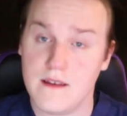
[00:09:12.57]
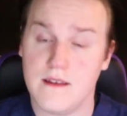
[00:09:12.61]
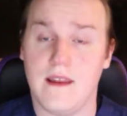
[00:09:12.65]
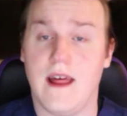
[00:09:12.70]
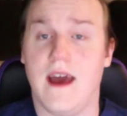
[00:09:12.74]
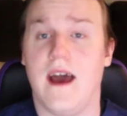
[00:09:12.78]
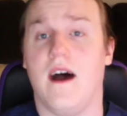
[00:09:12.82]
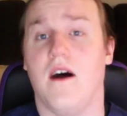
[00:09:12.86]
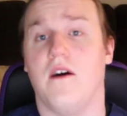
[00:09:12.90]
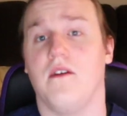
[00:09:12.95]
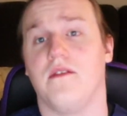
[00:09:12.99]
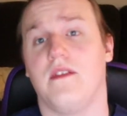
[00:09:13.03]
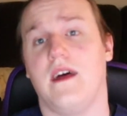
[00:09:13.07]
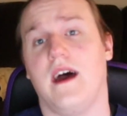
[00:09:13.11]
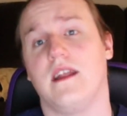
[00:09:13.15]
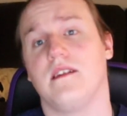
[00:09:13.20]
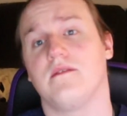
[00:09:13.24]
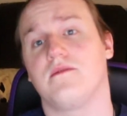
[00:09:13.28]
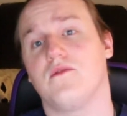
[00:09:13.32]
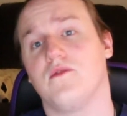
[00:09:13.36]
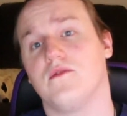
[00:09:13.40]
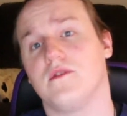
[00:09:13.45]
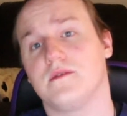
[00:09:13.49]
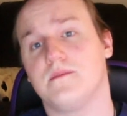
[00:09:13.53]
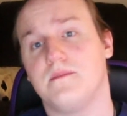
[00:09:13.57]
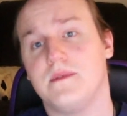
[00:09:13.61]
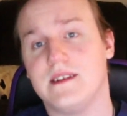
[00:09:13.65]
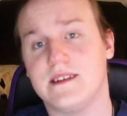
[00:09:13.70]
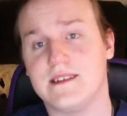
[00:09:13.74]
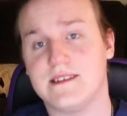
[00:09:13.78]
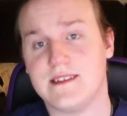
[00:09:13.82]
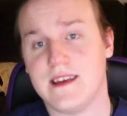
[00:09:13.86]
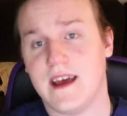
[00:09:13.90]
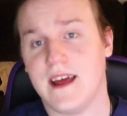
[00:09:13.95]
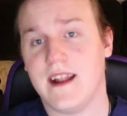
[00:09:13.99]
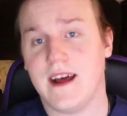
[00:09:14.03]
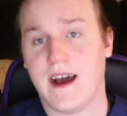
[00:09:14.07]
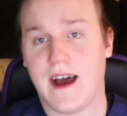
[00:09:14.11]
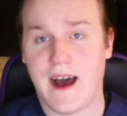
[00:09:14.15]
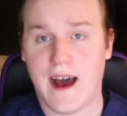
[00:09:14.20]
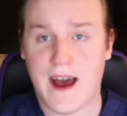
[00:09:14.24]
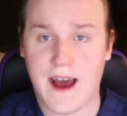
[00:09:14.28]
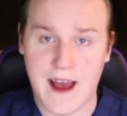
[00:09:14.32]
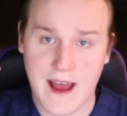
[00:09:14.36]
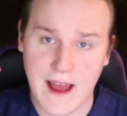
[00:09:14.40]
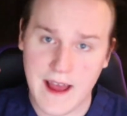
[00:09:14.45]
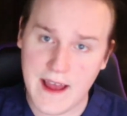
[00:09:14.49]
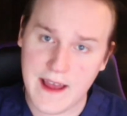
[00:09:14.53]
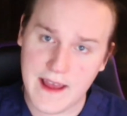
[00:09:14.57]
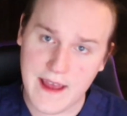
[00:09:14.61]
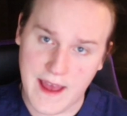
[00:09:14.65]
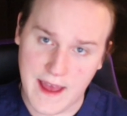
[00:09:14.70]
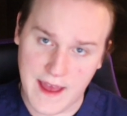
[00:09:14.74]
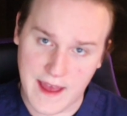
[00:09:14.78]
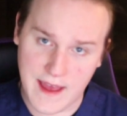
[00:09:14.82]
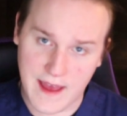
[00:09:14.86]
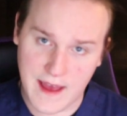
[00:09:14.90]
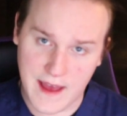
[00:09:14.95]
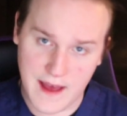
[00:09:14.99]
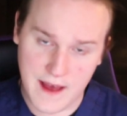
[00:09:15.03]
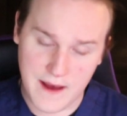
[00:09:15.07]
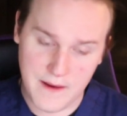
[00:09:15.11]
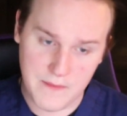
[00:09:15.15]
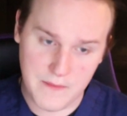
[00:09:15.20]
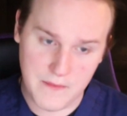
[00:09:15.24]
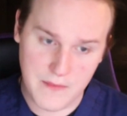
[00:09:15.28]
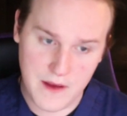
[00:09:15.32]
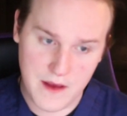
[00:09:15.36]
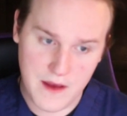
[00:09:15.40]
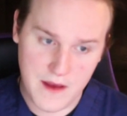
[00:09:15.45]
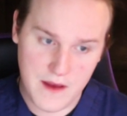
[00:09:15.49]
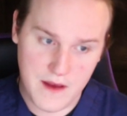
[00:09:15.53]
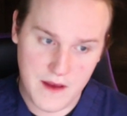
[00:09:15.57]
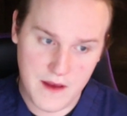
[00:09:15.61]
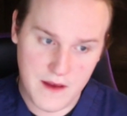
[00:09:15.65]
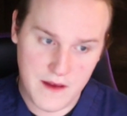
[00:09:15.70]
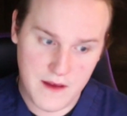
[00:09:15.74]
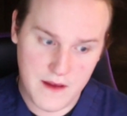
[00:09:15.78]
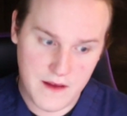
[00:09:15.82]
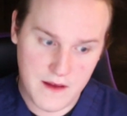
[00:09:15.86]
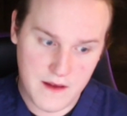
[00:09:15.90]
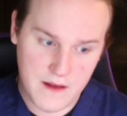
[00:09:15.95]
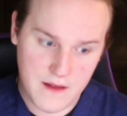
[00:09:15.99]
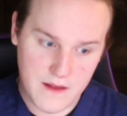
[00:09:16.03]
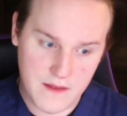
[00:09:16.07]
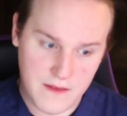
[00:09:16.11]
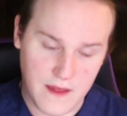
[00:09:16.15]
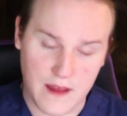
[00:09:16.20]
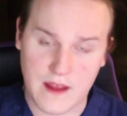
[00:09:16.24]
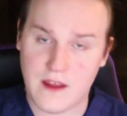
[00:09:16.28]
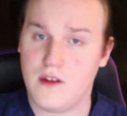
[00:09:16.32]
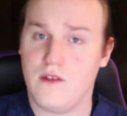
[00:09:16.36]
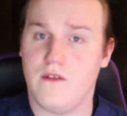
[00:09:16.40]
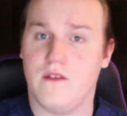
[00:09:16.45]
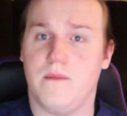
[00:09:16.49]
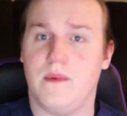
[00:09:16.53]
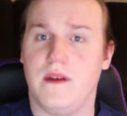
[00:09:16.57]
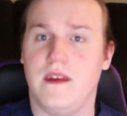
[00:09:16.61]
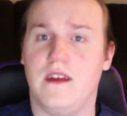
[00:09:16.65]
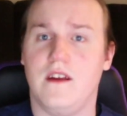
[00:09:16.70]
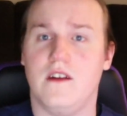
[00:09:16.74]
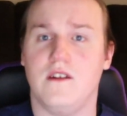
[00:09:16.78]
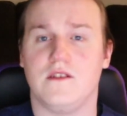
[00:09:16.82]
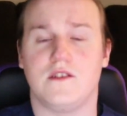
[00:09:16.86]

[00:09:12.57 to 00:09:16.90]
Now, that of course being said, thank you to be here.